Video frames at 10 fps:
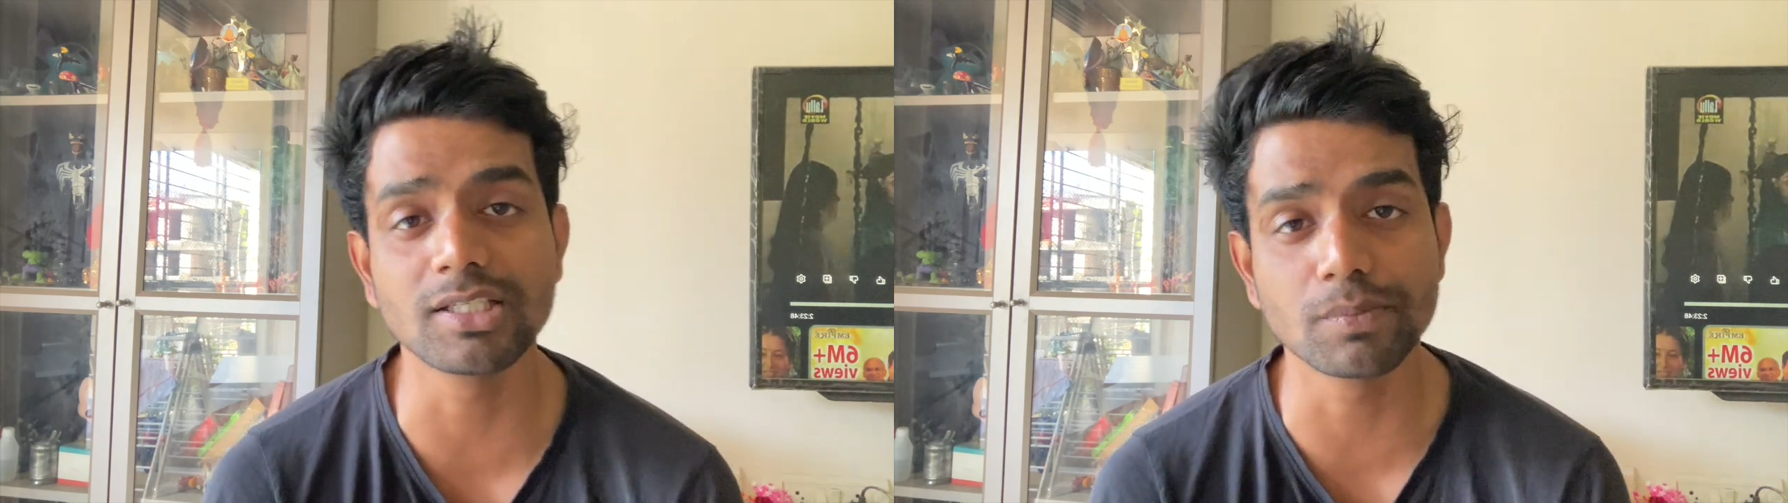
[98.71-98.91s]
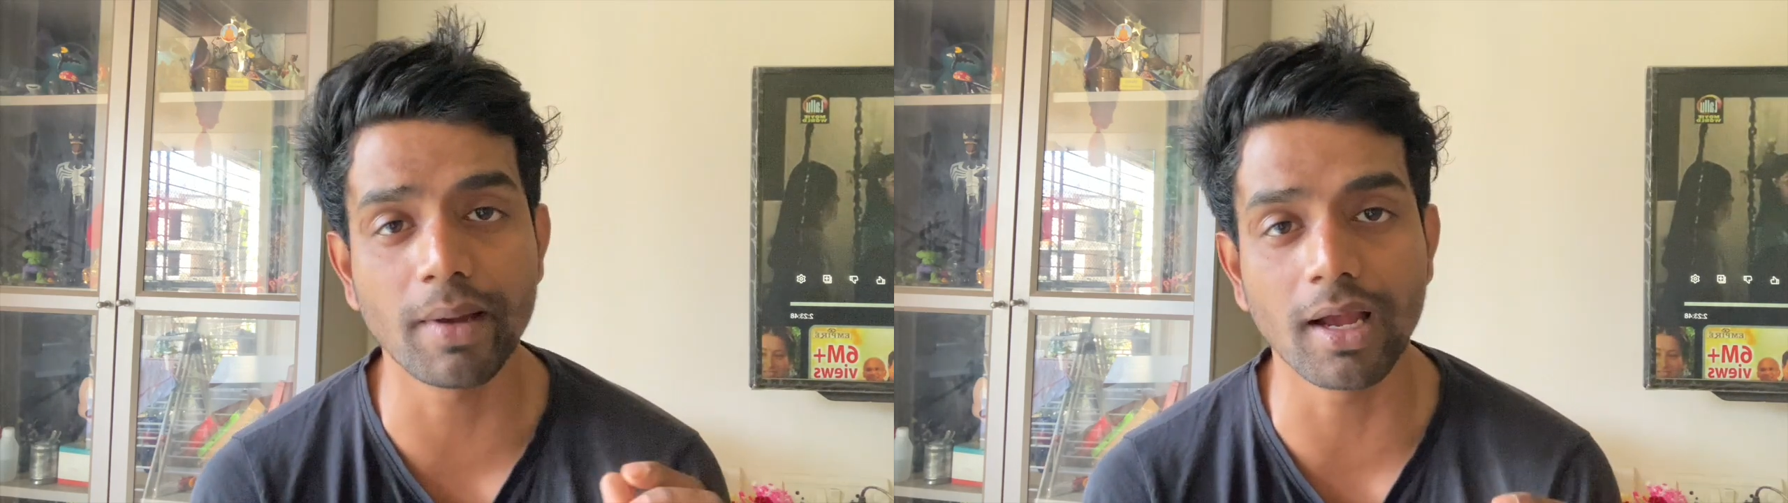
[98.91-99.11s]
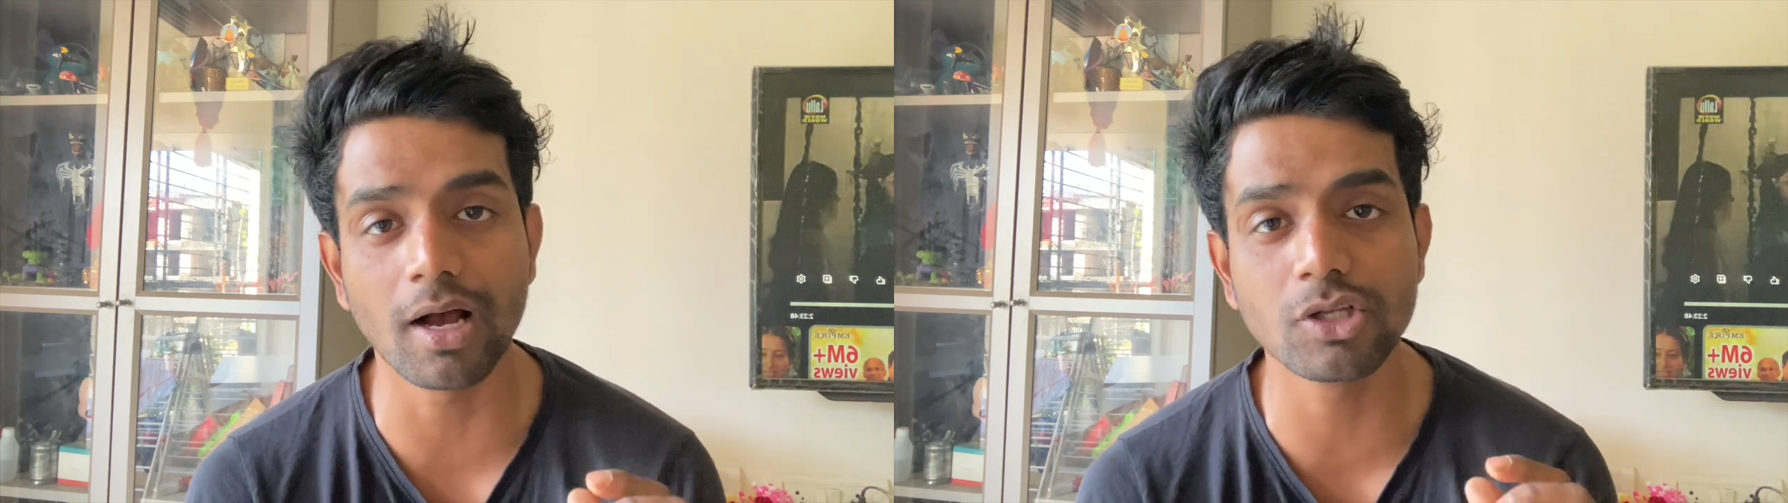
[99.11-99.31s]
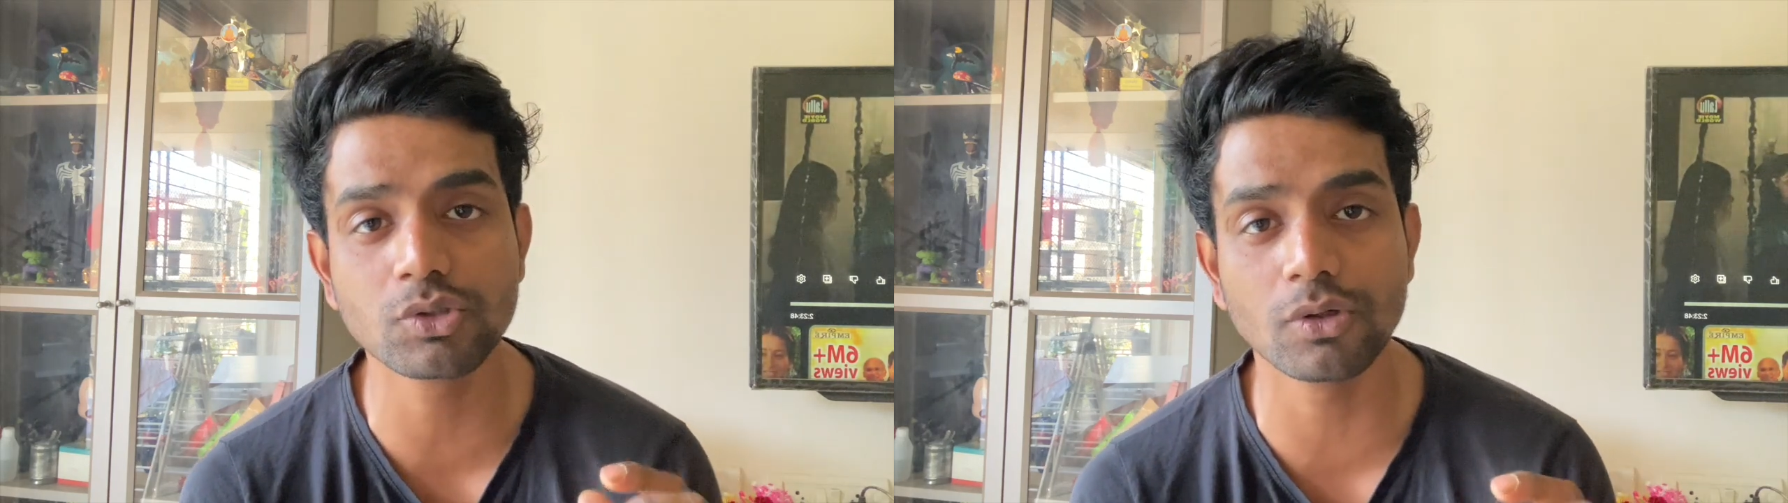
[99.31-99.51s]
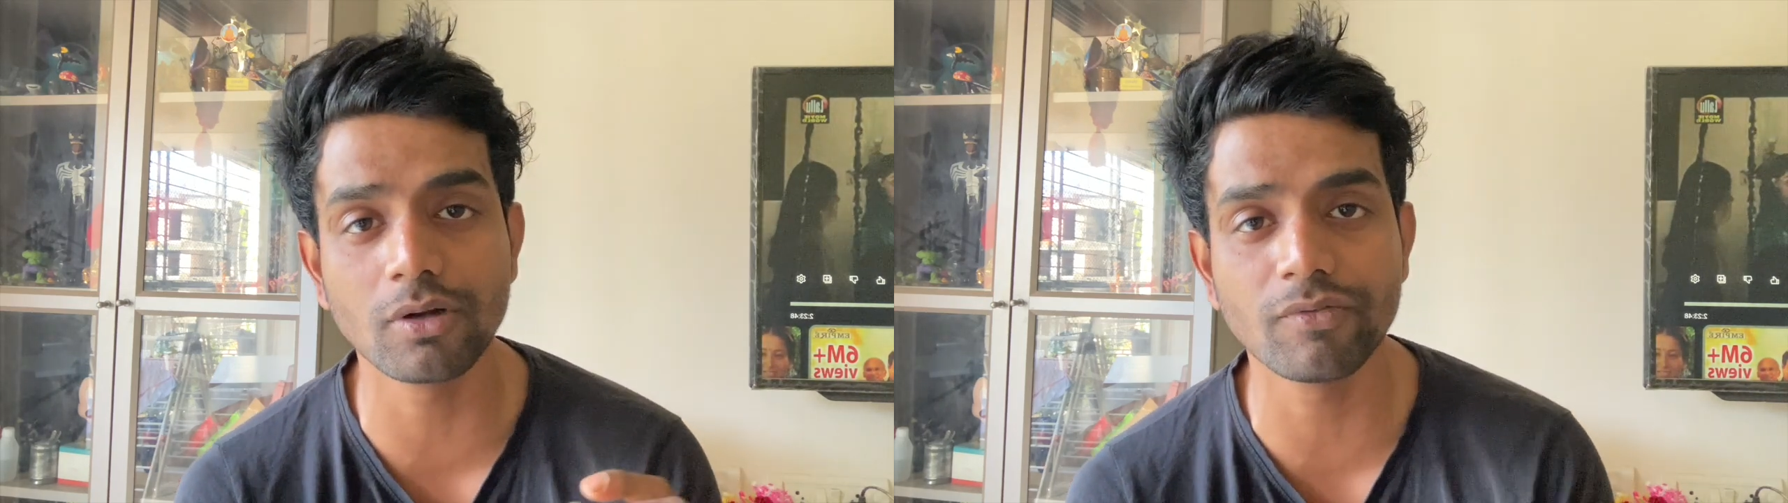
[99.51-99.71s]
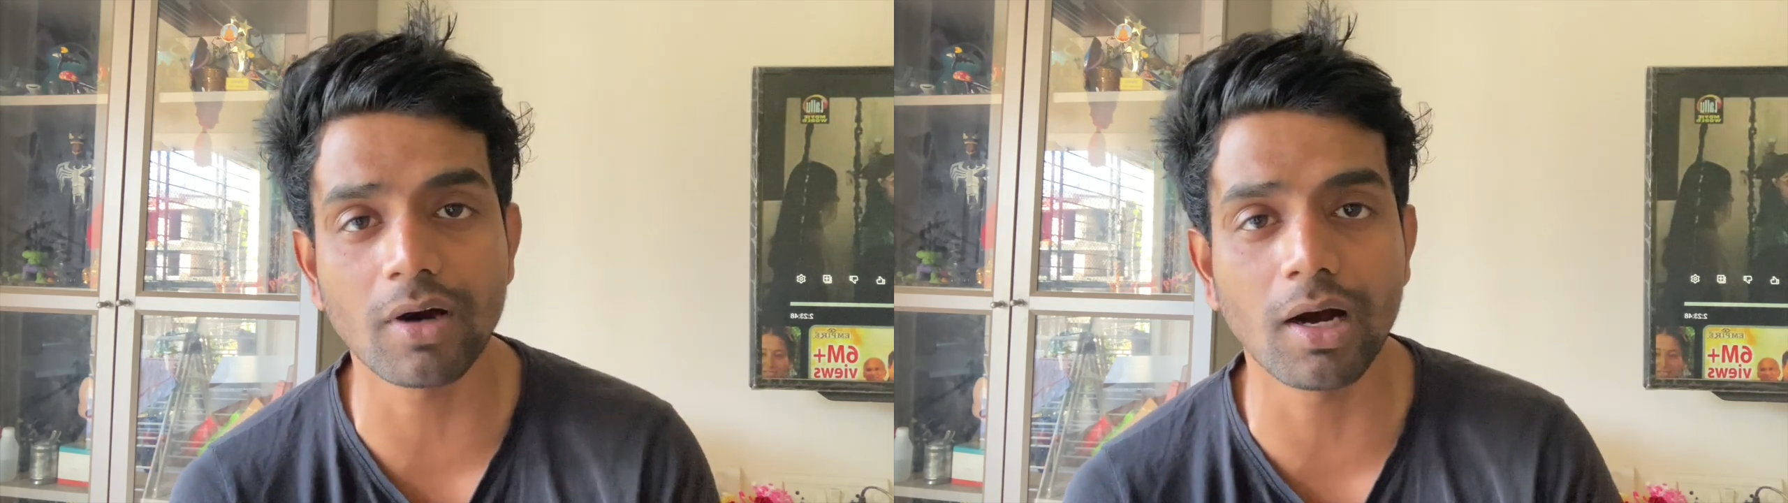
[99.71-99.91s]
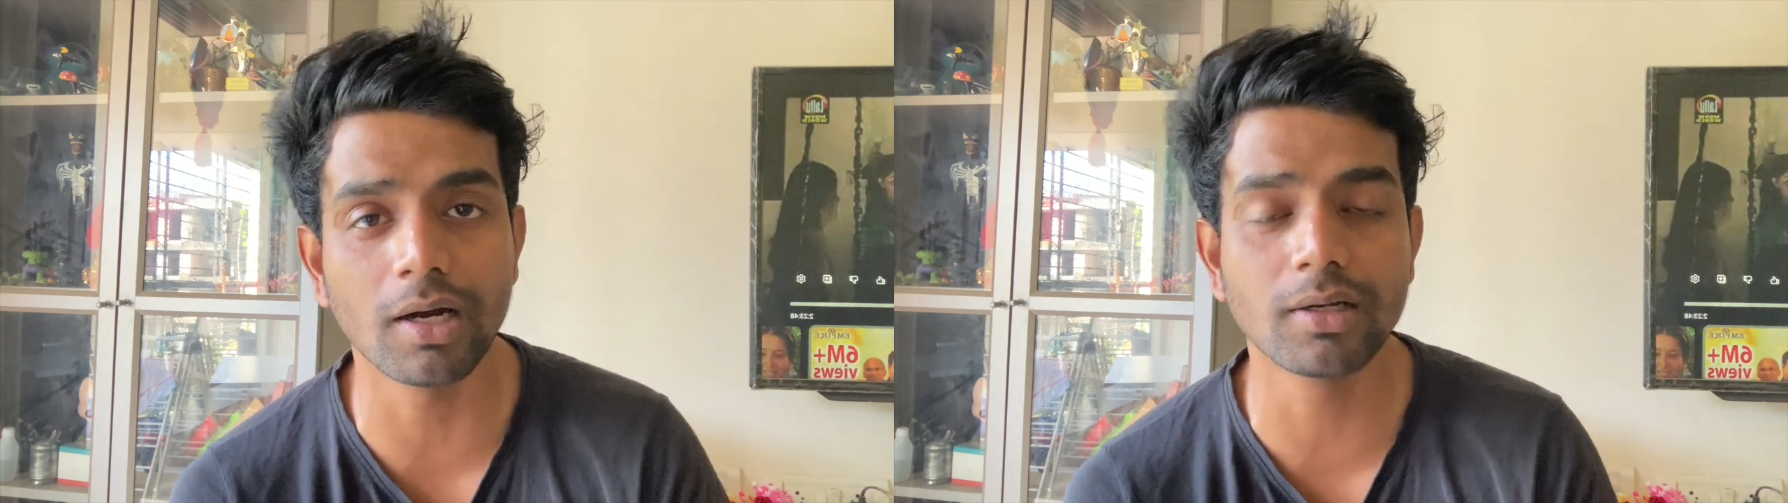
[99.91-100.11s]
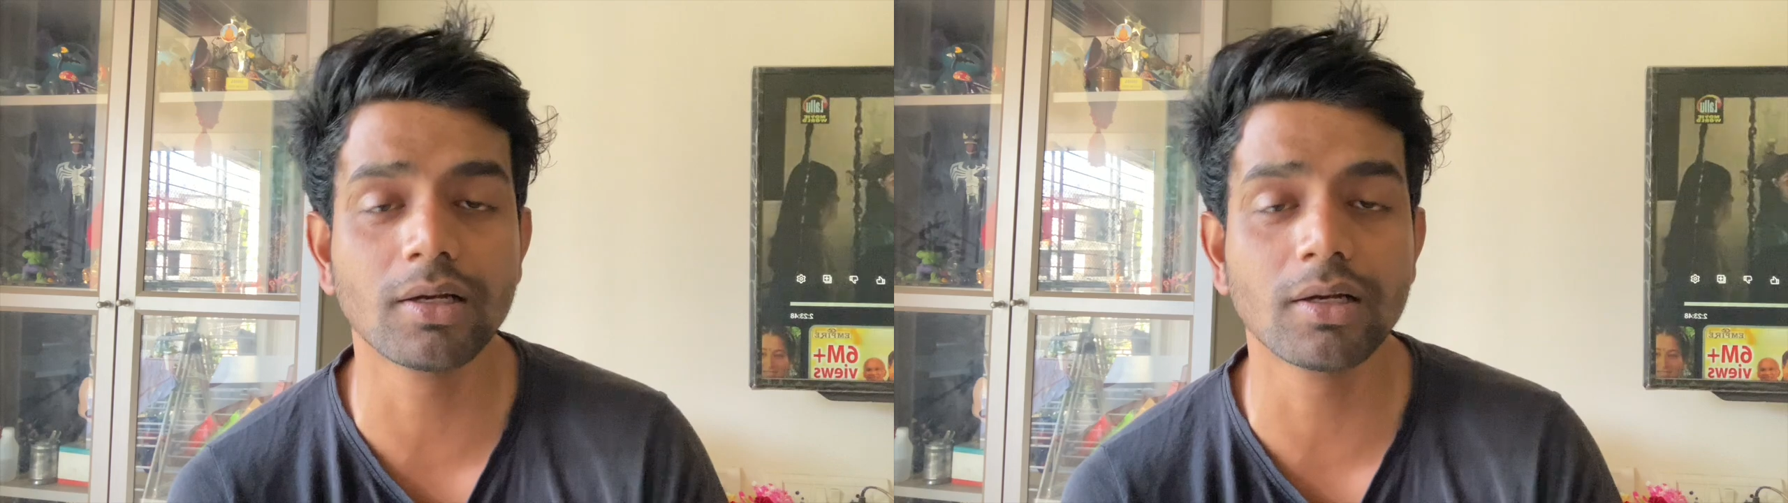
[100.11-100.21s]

Bengal School of Art